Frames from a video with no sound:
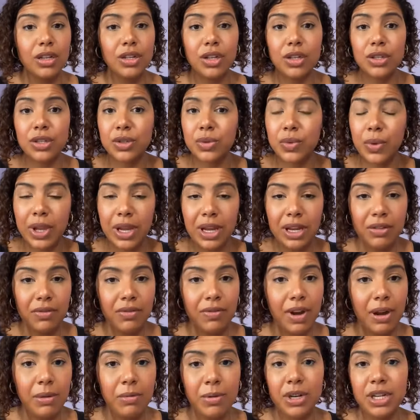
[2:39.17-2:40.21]
sweetened
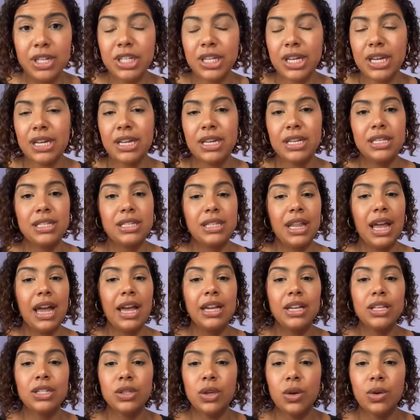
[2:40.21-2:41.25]
beverages
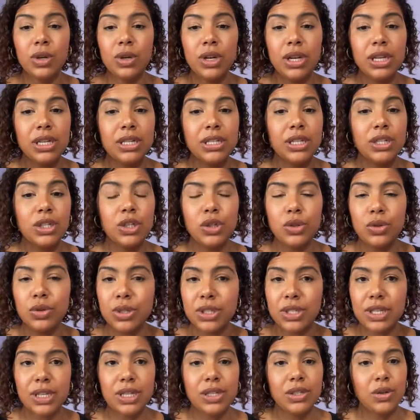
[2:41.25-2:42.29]
like sodas and
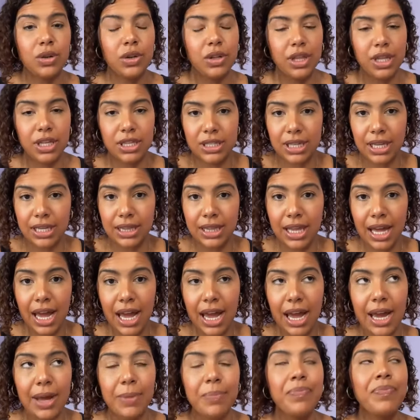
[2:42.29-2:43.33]
juices or things like
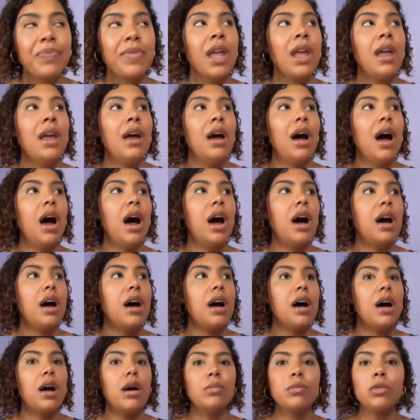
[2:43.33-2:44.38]
that.
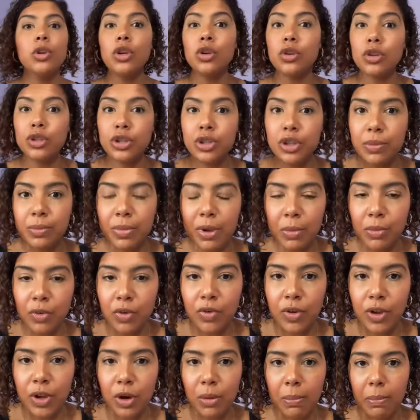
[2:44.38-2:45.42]
You should be
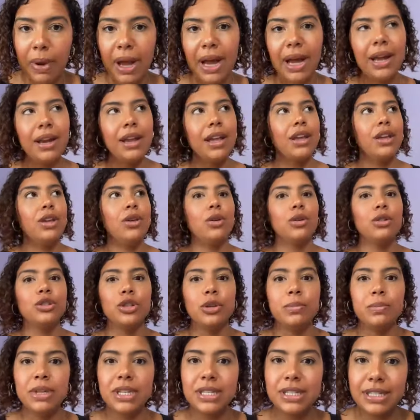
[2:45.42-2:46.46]
moving your body. You
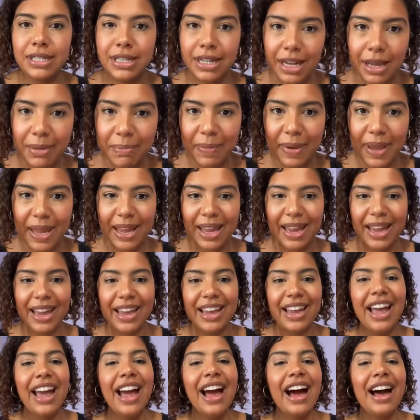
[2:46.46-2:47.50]
should be
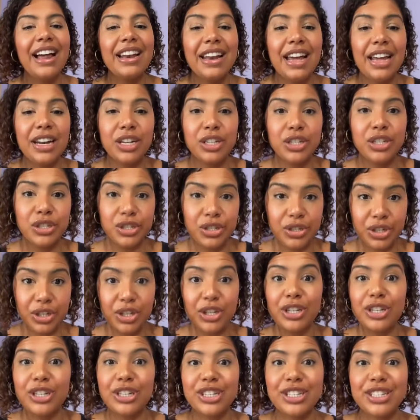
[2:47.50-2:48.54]
sleeping. A lot of
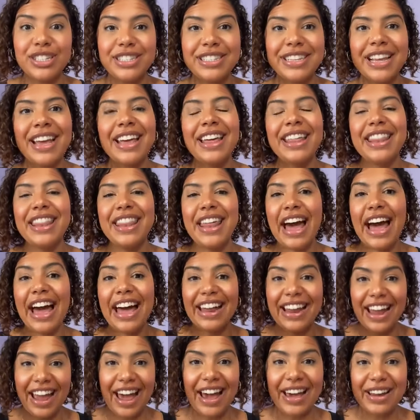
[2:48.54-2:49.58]
shoulds
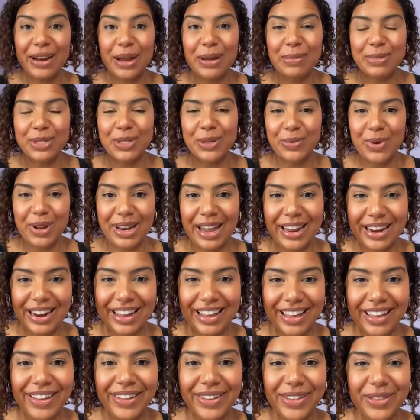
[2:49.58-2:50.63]
that add up to a lot of
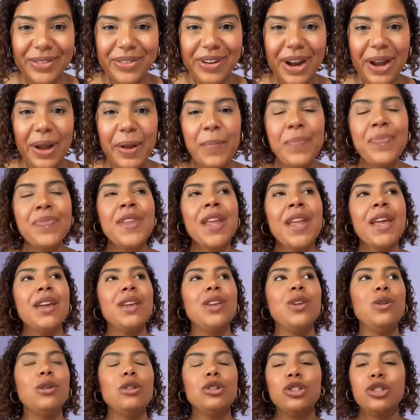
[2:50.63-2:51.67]
health, right?
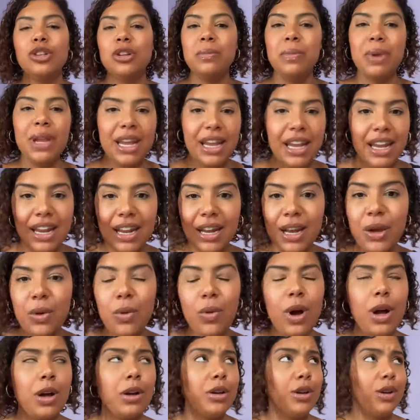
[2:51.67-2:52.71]
You should be eating
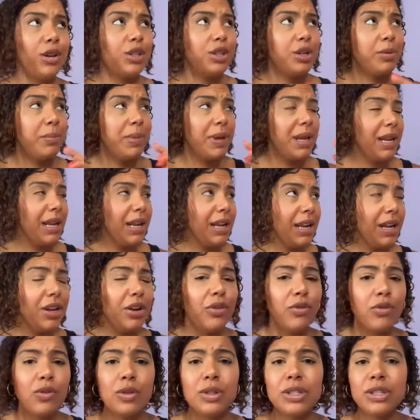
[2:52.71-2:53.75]
well. You should be eating
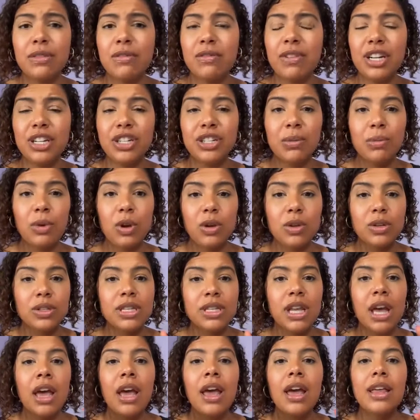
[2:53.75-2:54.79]
your fruits and
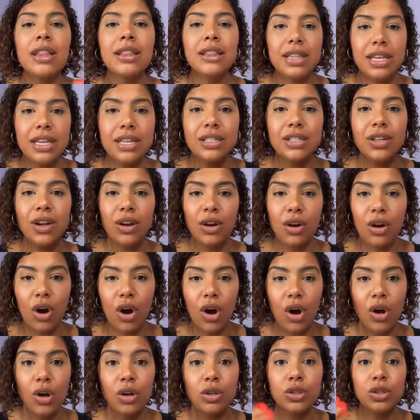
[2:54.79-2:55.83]
vegetables. These are
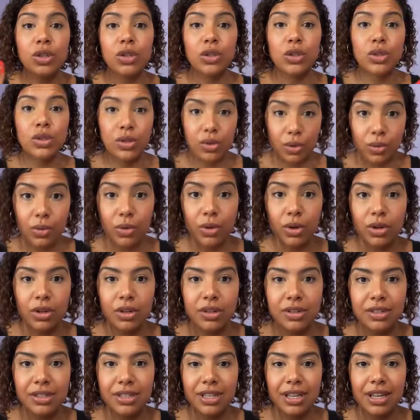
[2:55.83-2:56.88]
all
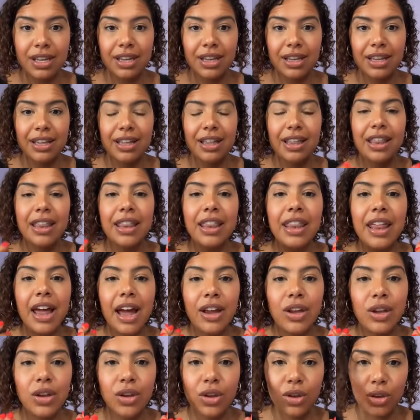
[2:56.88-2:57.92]
tools
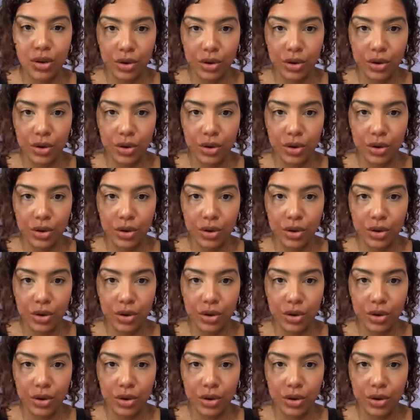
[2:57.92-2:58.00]
that